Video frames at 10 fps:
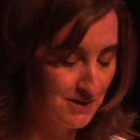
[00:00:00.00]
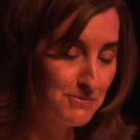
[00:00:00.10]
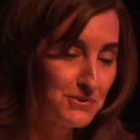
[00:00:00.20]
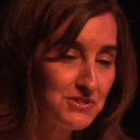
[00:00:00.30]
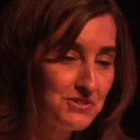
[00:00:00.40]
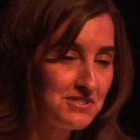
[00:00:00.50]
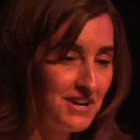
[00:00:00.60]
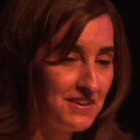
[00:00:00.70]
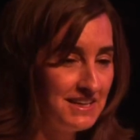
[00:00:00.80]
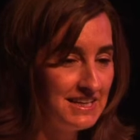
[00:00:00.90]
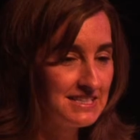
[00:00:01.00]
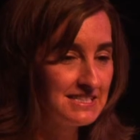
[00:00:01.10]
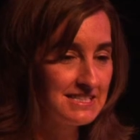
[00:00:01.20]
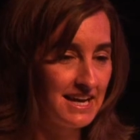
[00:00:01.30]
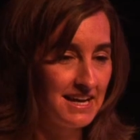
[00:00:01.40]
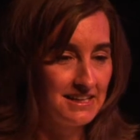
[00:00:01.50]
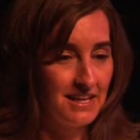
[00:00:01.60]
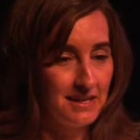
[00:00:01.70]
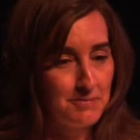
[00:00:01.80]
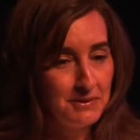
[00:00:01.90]
Bruised on the inside
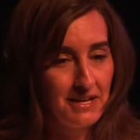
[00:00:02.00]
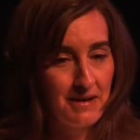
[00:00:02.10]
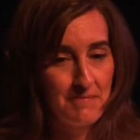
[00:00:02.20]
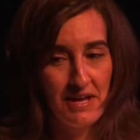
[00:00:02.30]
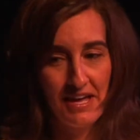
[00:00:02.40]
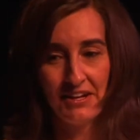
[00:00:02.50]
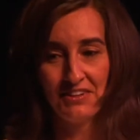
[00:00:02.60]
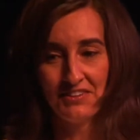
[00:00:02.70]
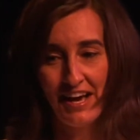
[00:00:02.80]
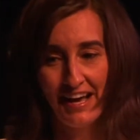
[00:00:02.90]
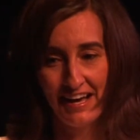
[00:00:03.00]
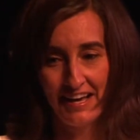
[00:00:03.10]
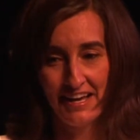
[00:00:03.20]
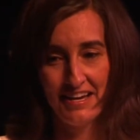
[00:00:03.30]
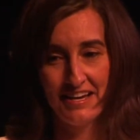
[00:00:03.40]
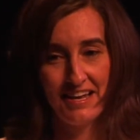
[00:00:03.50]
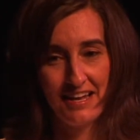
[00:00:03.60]
like a plum held high